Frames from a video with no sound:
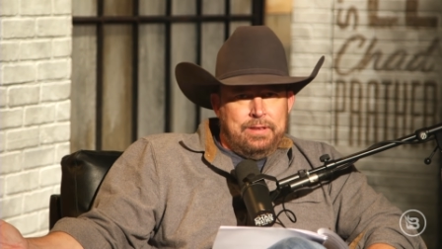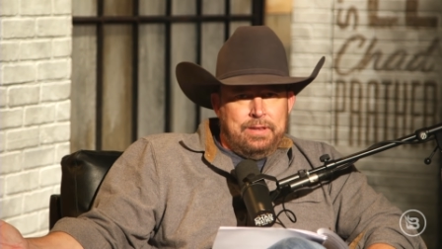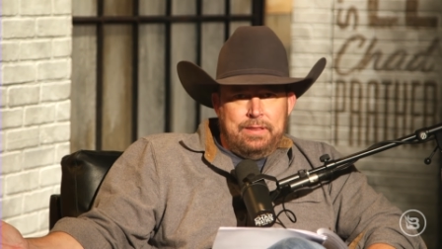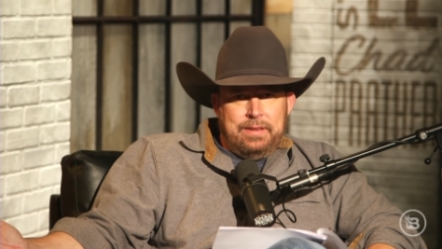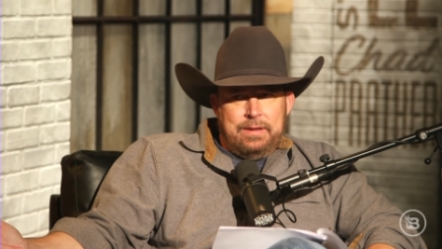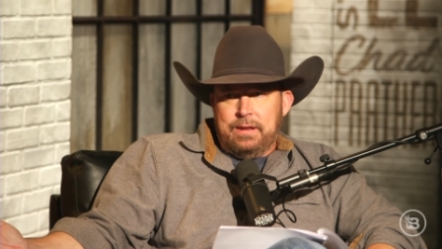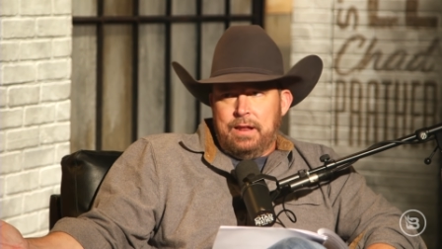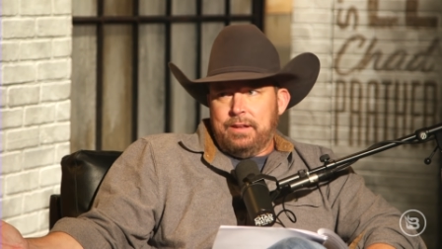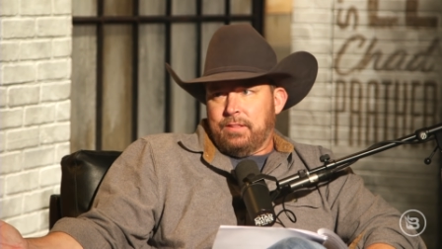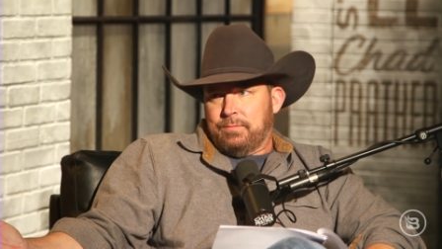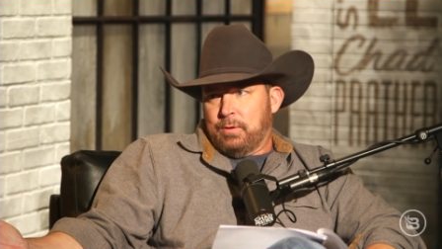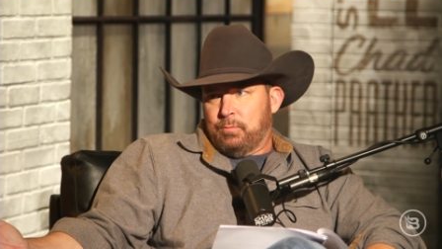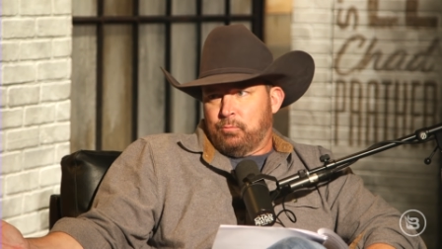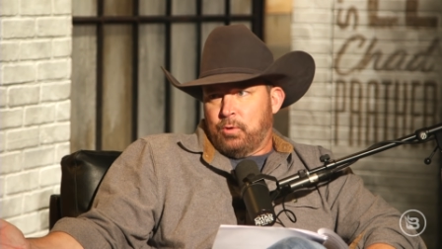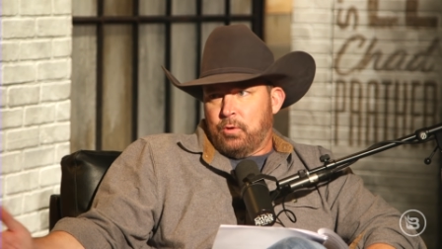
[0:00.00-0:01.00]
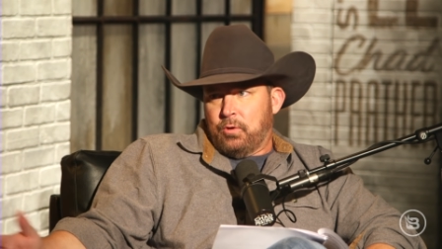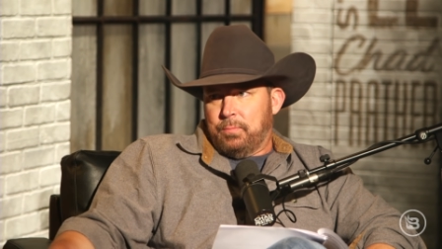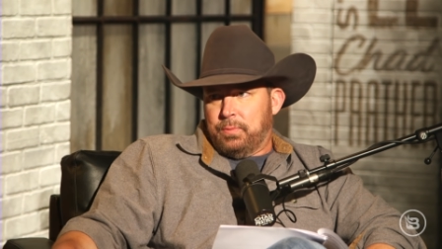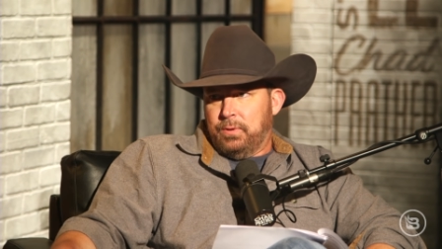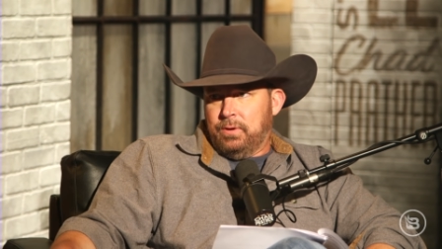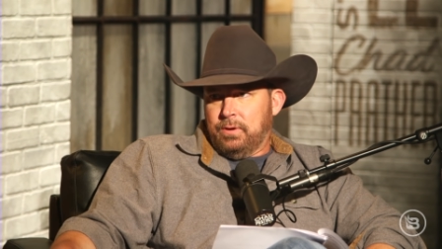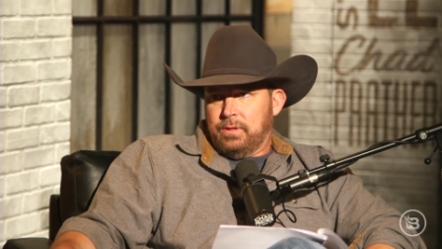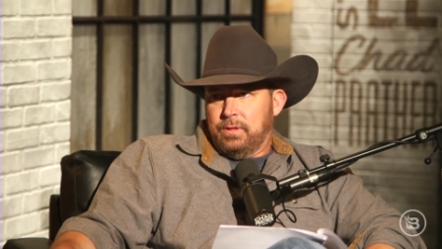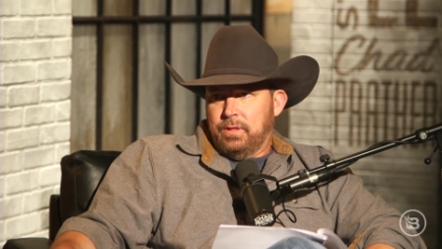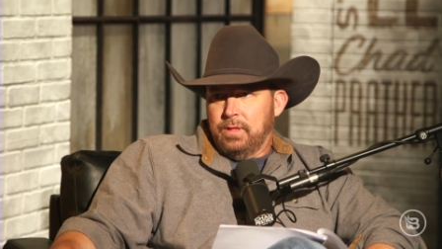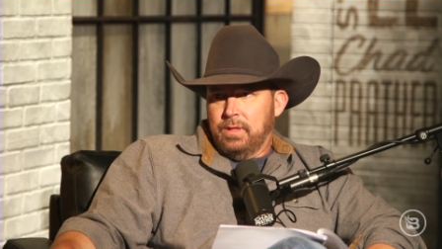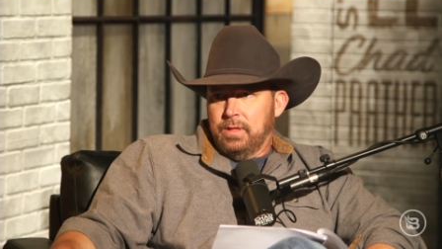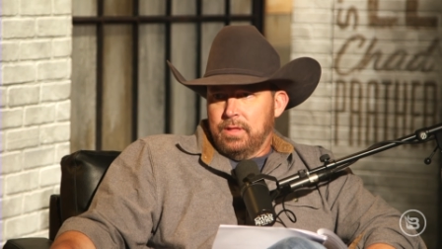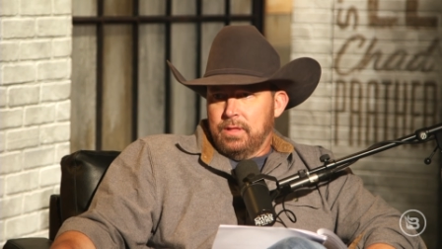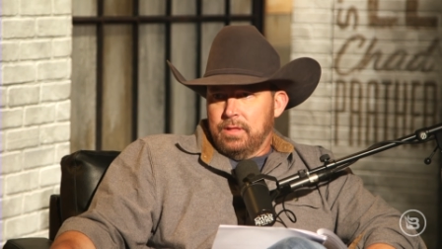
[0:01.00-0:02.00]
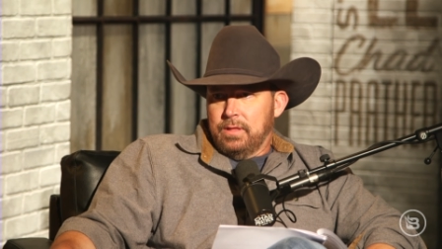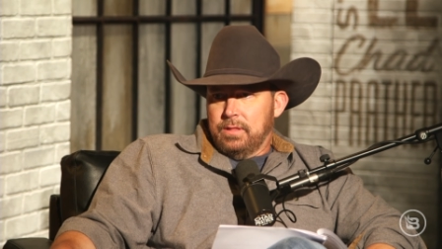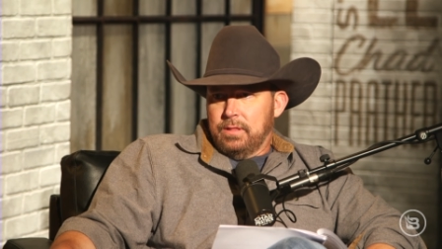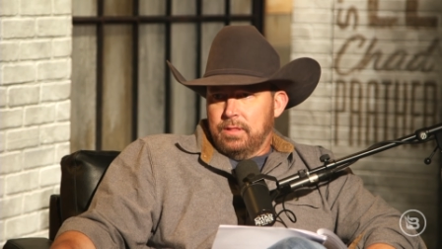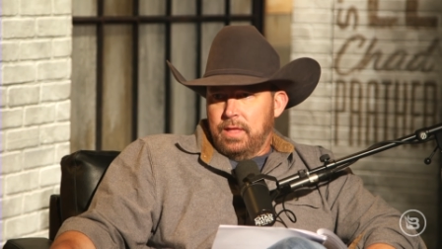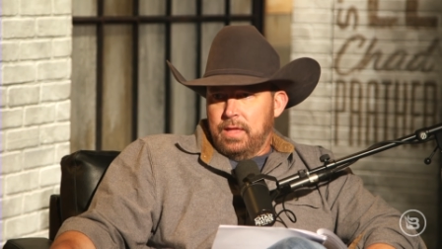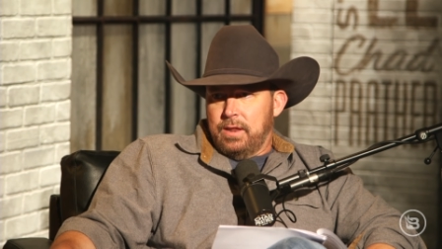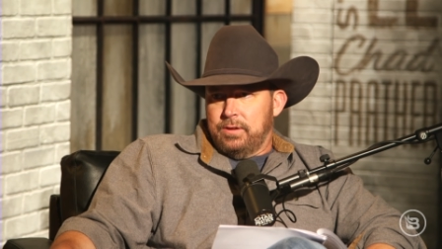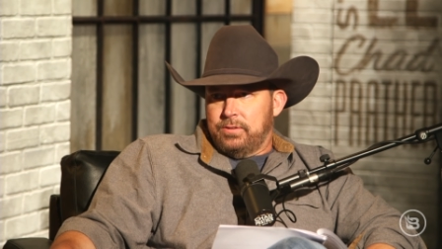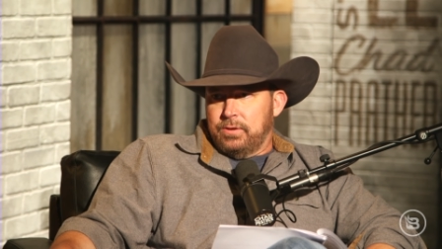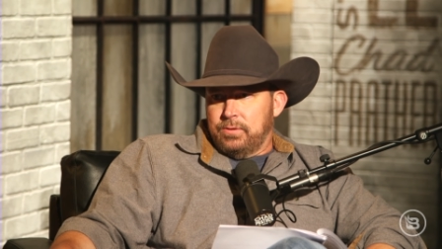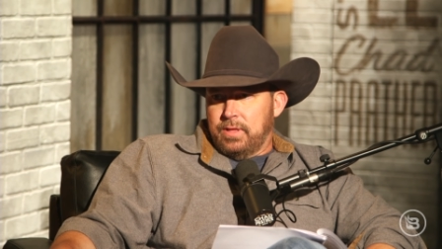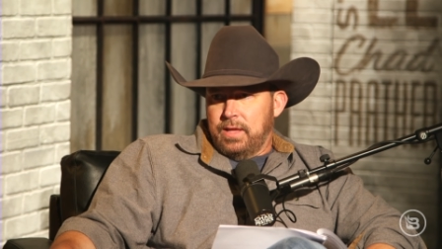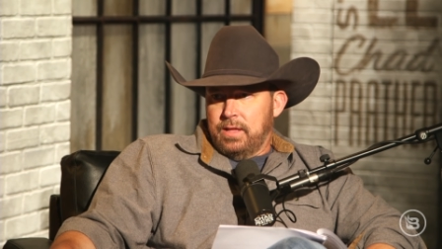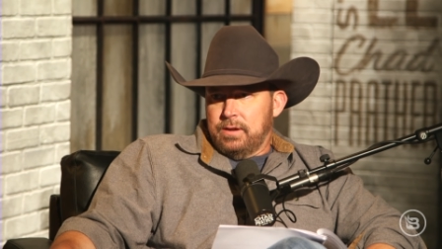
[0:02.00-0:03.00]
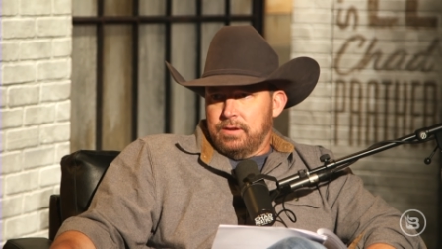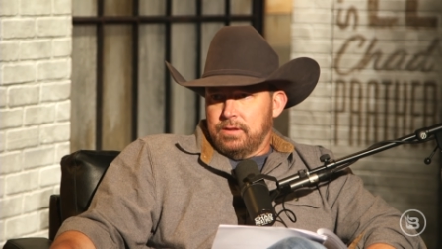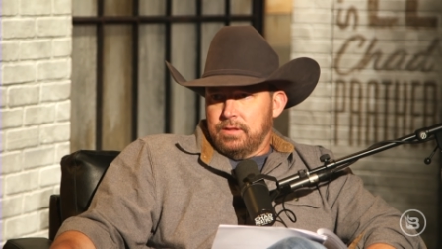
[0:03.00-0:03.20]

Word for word: None of them wrote a book. Right. They, they just get a big that. check